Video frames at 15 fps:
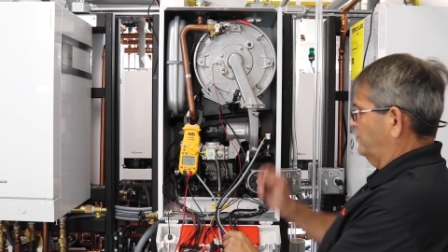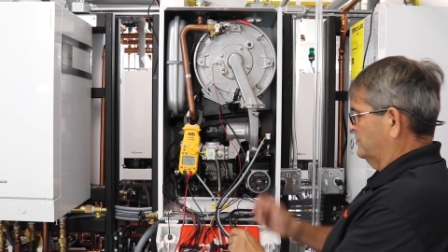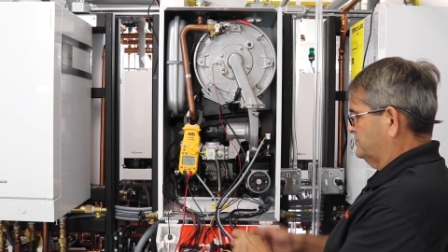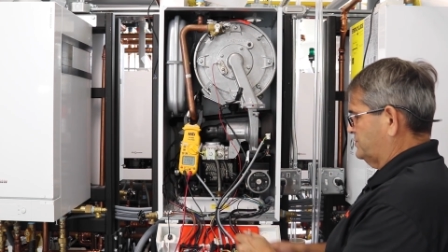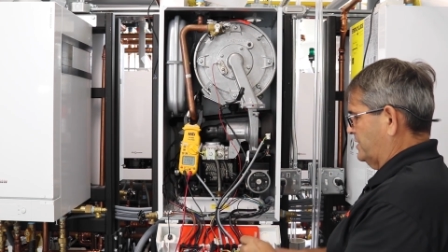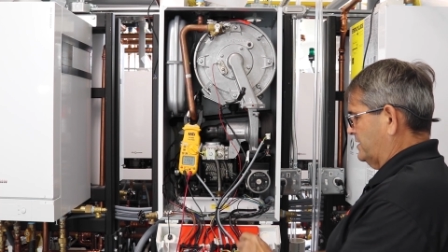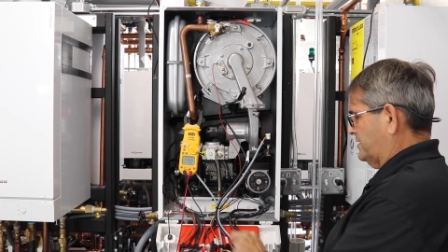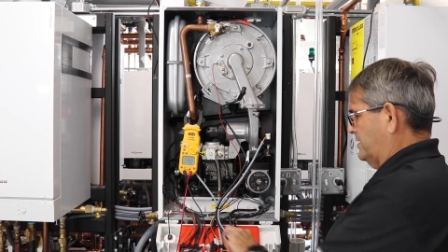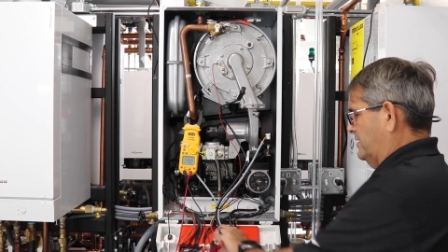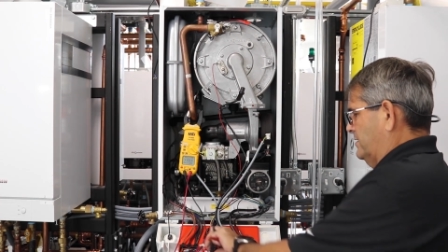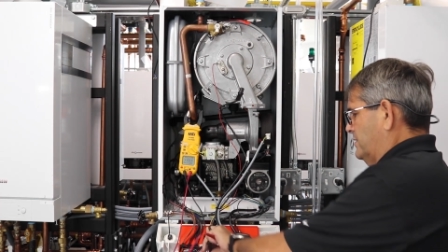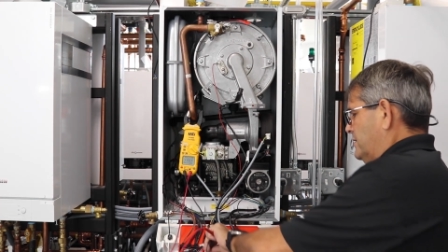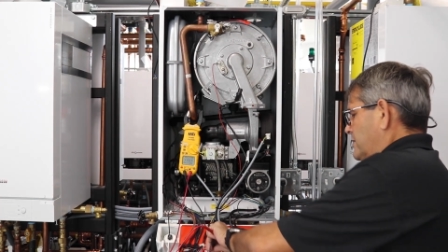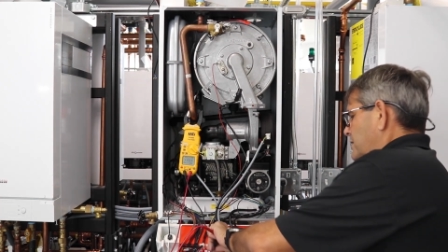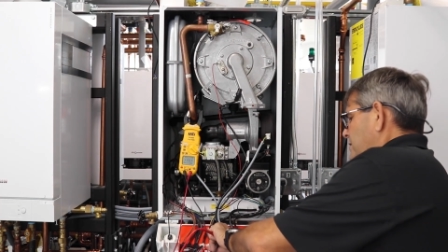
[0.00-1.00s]
we'll check
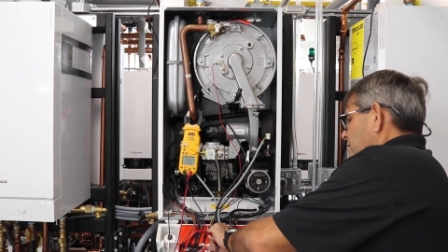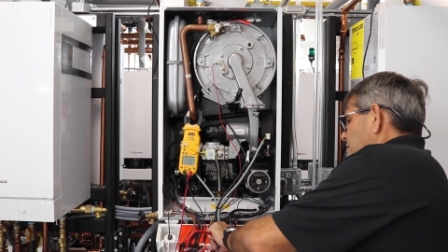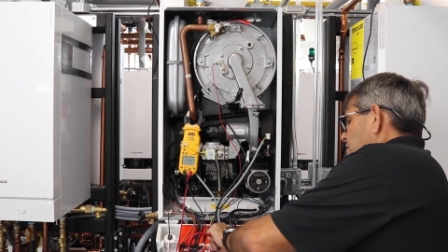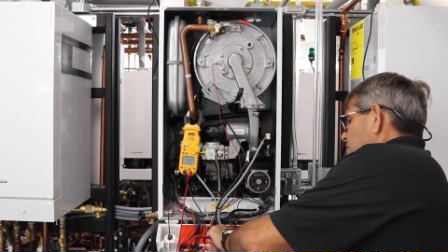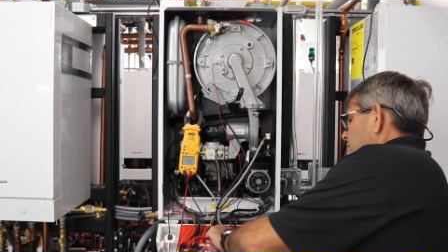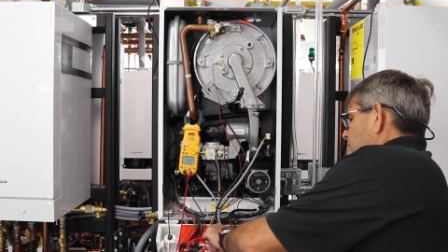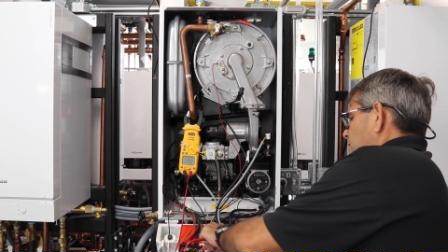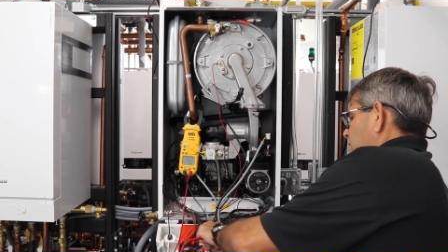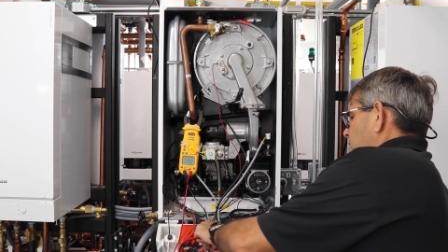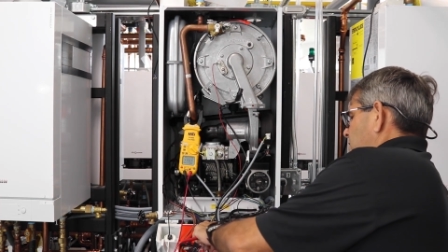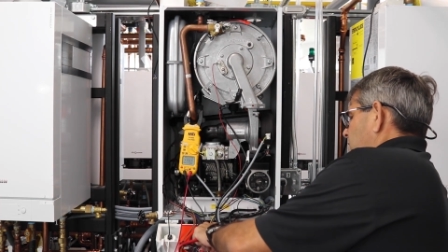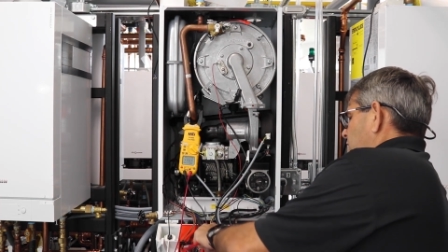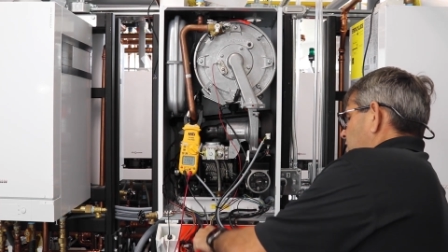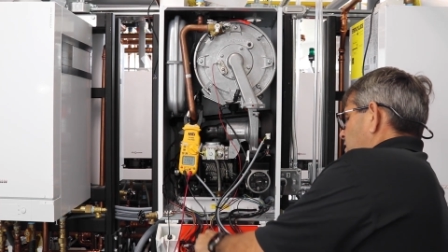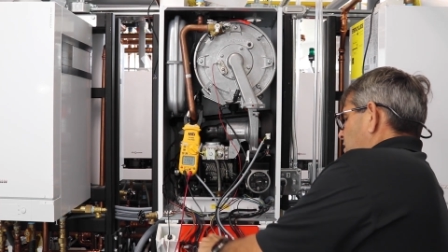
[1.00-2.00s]

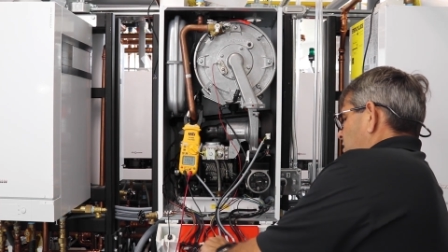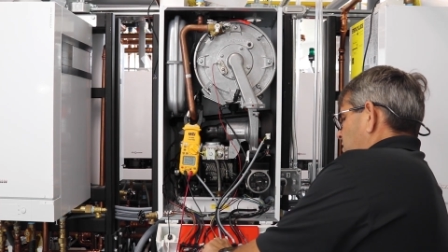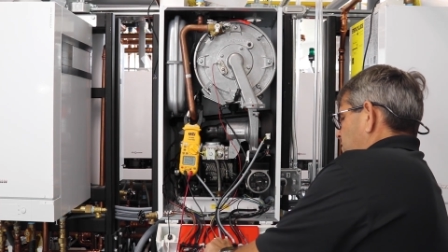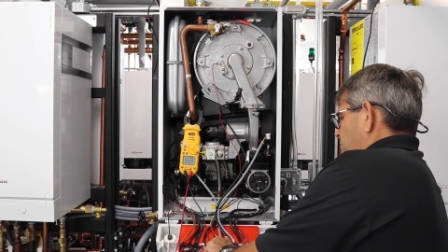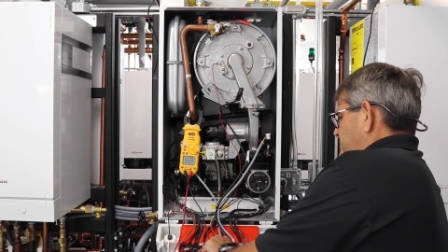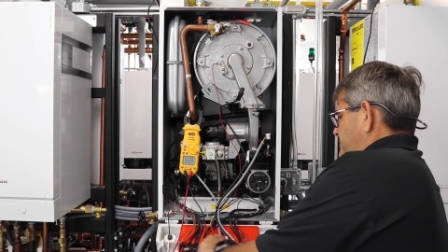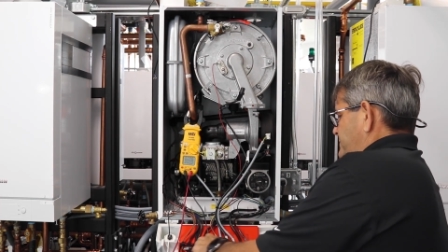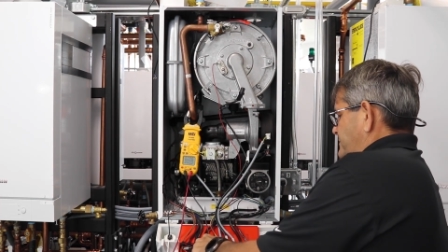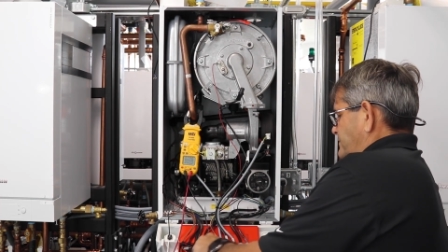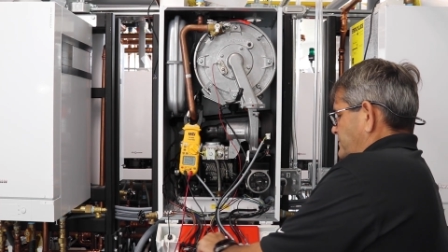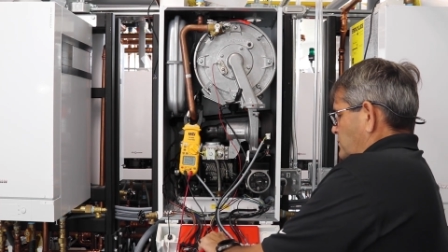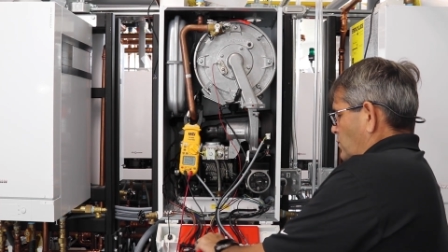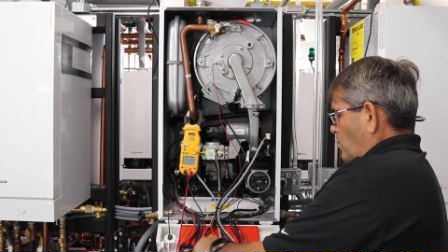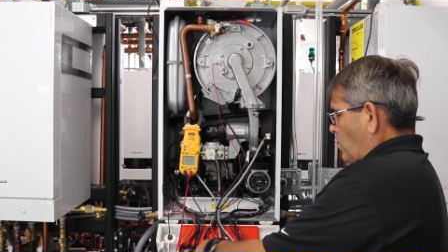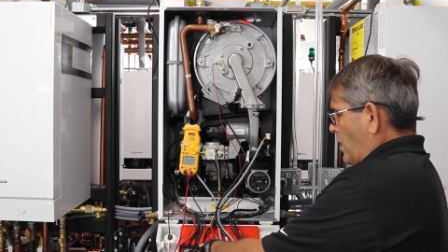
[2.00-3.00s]
the
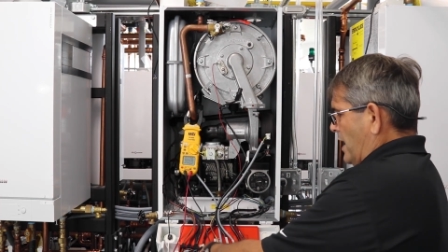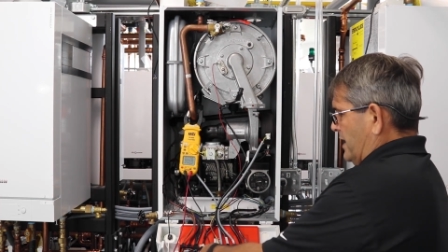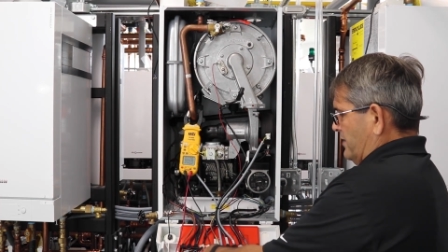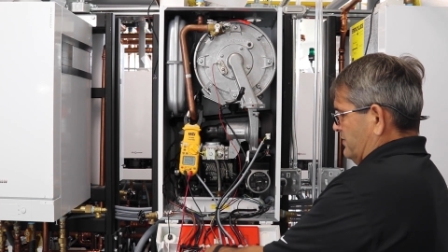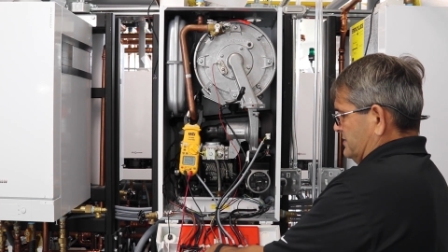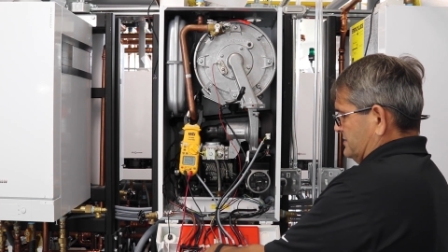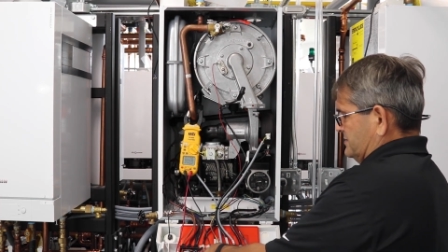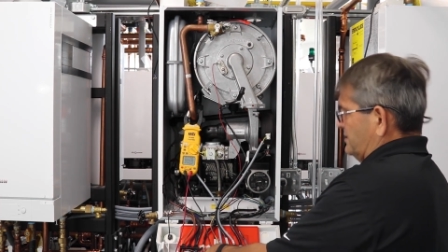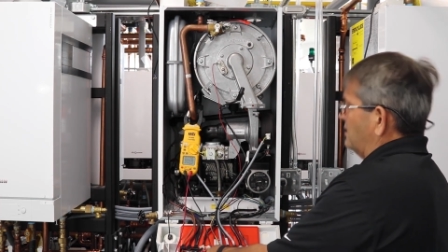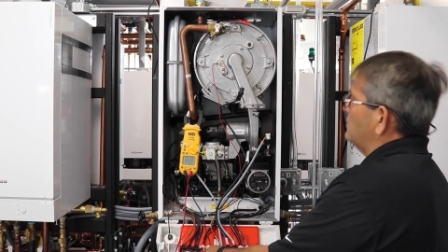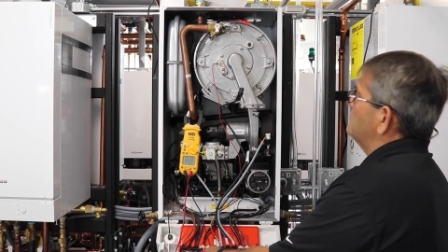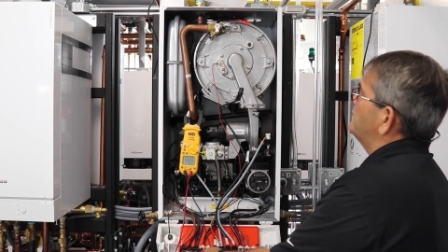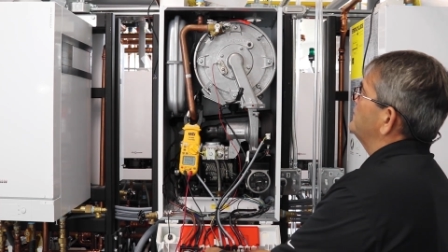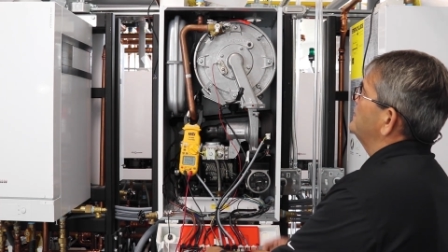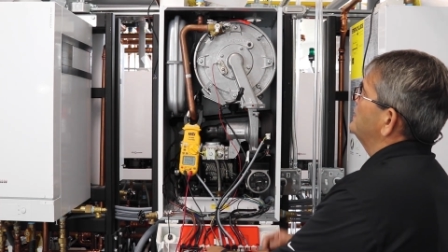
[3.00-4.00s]
wire itself.